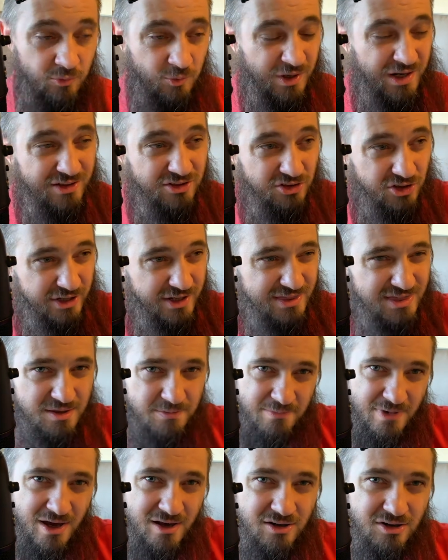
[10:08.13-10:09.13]
When I look at the
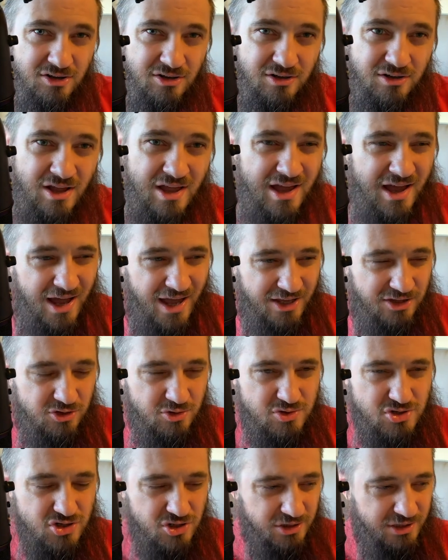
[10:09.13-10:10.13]
monitor, I
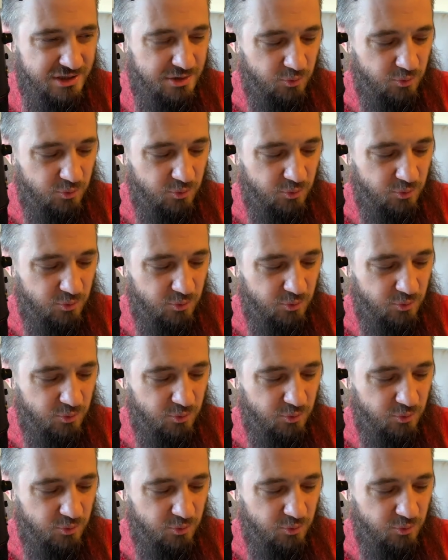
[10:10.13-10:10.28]
usually,